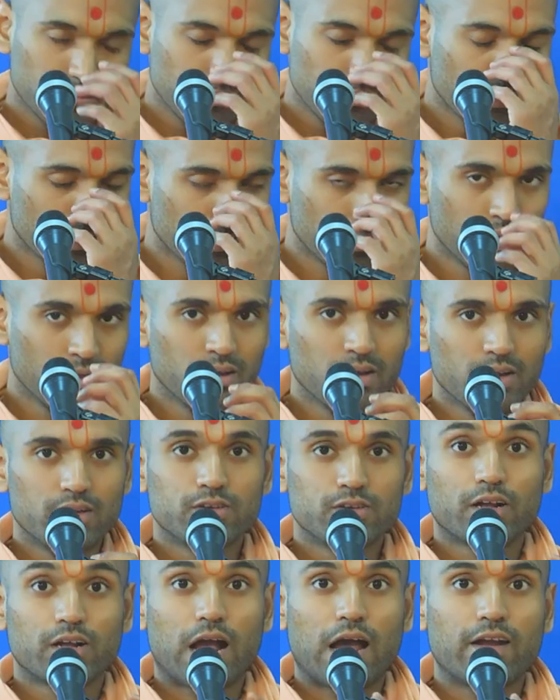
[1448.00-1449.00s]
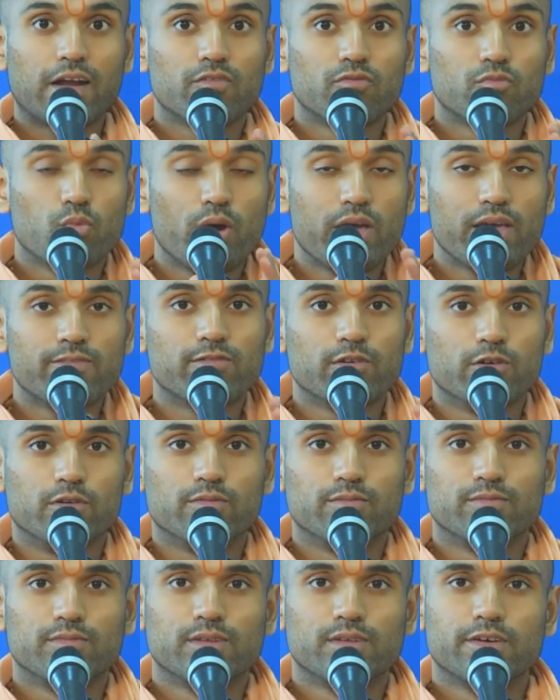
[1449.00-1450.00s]
to kind of waver
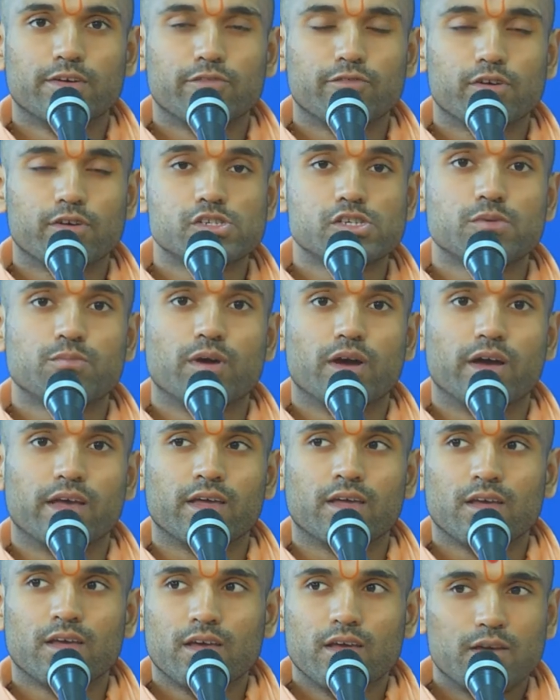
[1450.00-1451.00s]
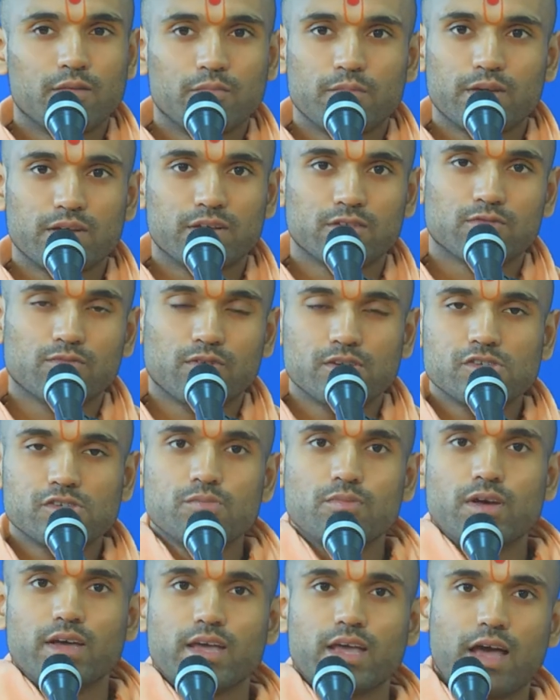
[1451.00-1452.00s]
Vajibai. Because Vajibai
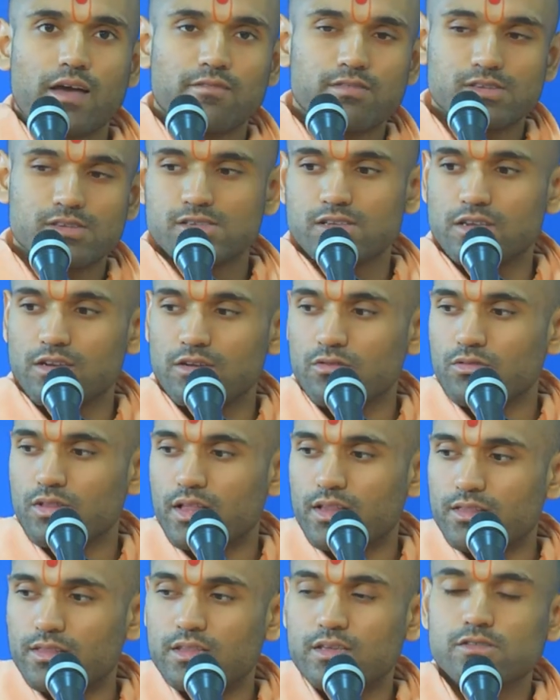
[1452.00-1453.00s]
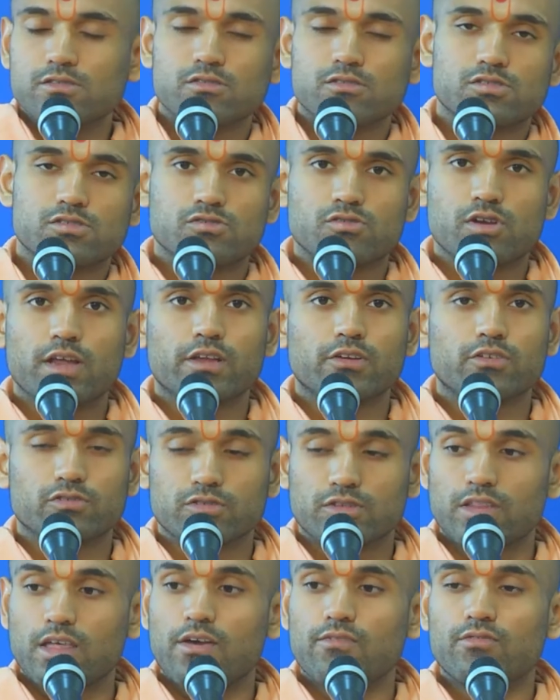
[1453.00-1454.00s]
obviously knew that these are strangers. They have never
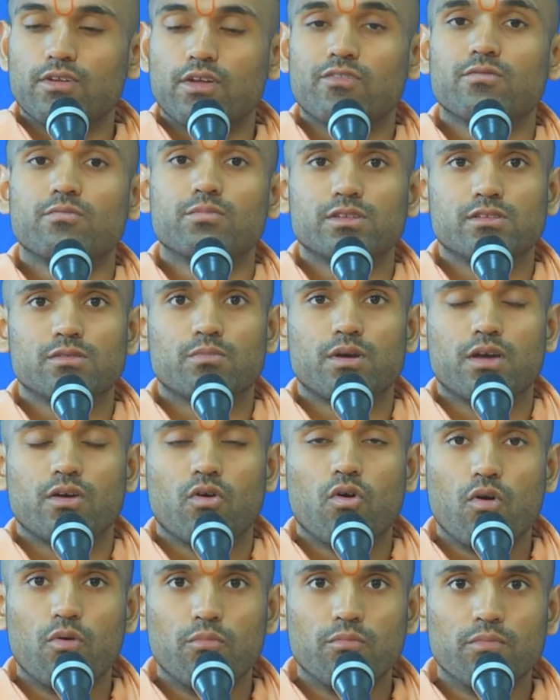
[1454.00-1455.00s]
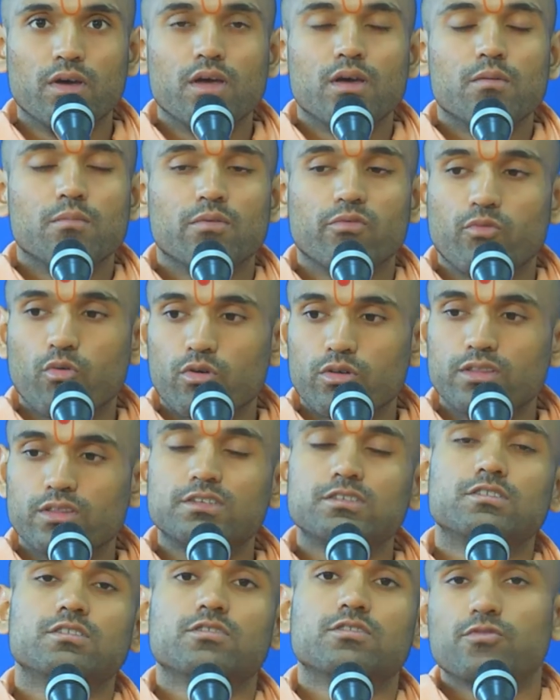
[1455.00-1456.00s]
been to my home before. This is the
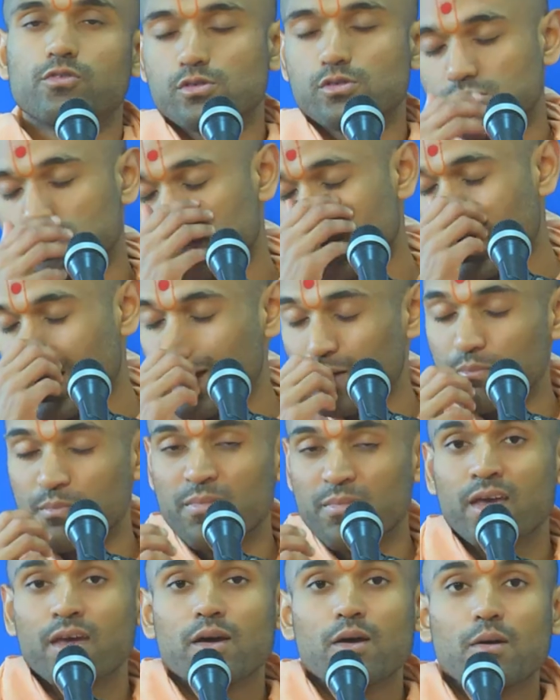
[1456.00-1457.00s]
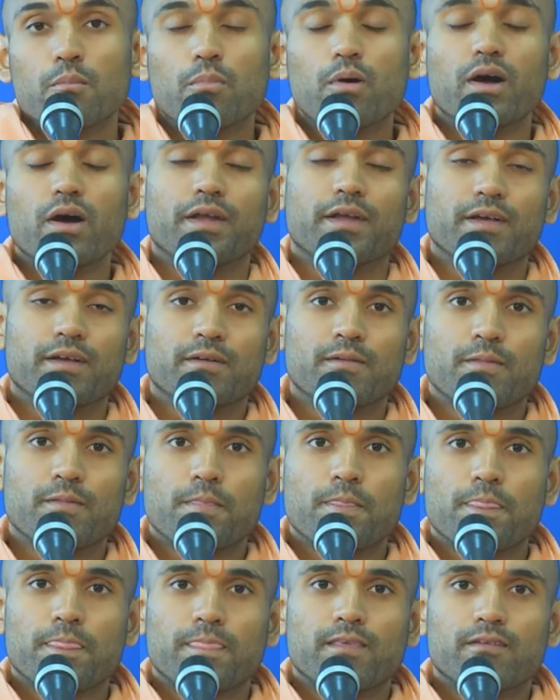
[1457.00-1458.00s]
first time. But
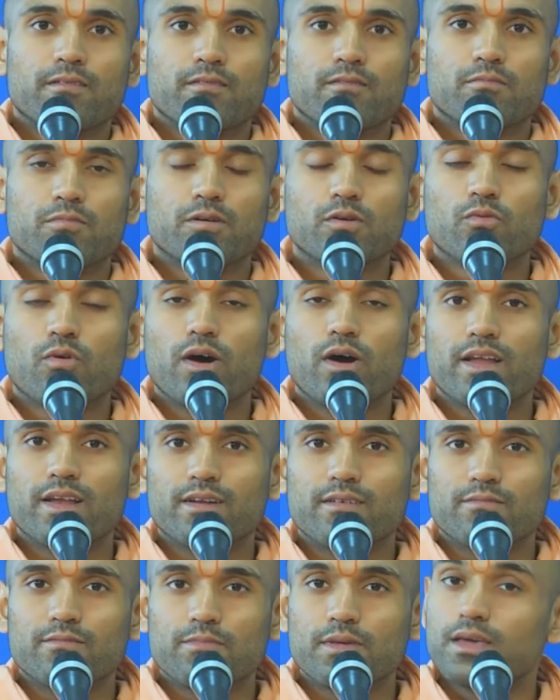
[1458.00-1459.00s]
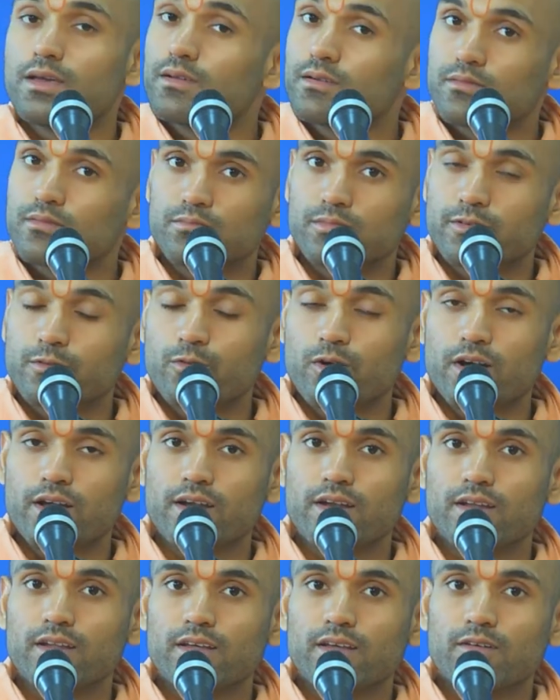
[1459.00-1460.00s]
Bhagwan, being Bhagwan,
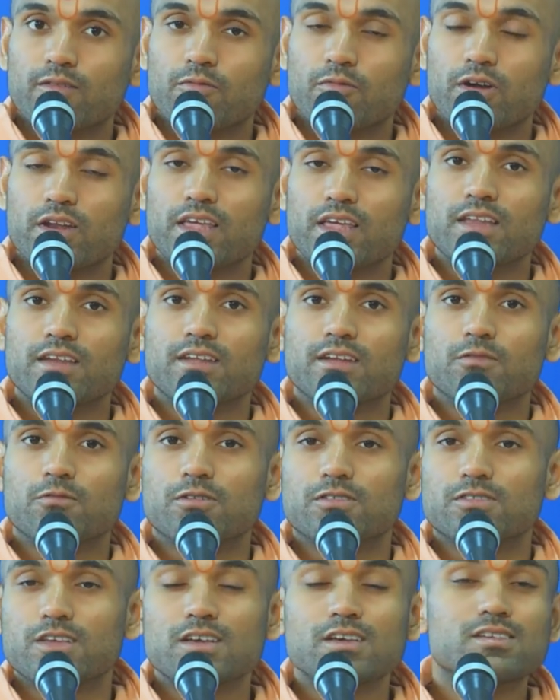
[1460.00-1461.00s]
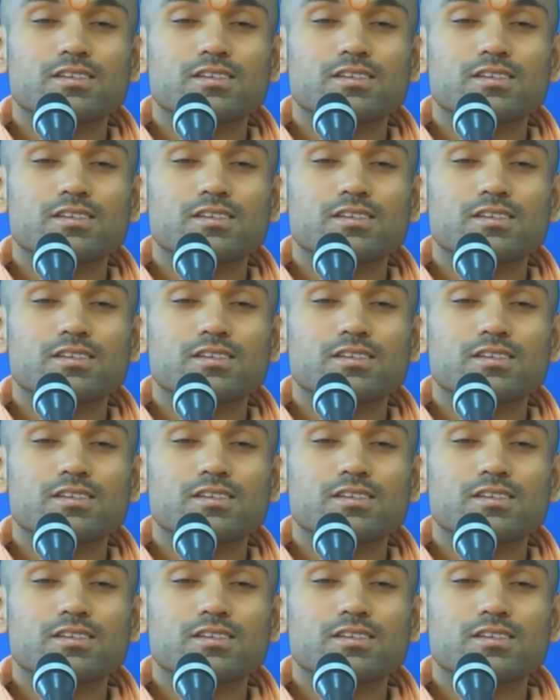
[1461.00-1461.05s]
what he did was he said,